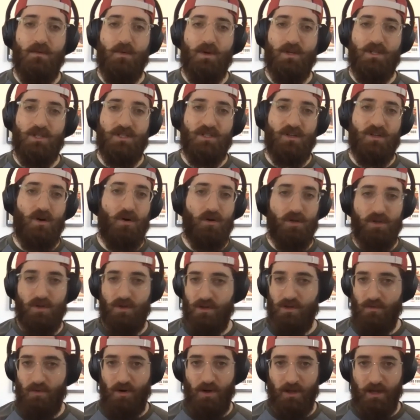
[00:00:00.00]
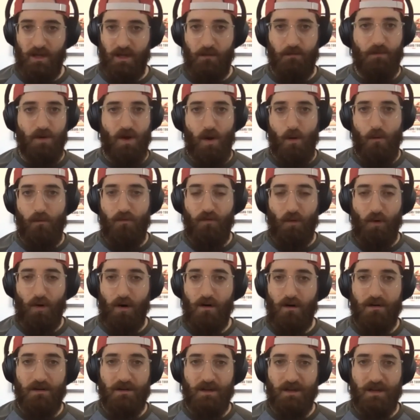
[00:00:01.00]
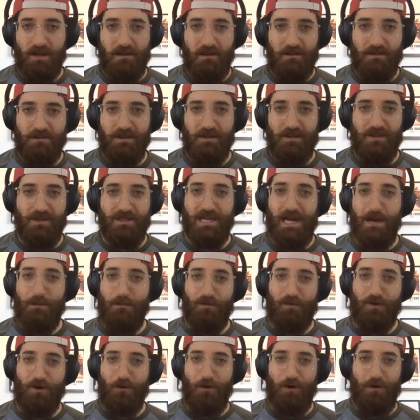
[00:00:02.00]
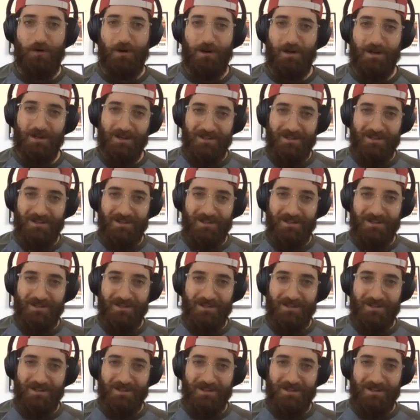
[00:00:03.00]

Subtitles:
which is all you can really hope for in the time of Corona.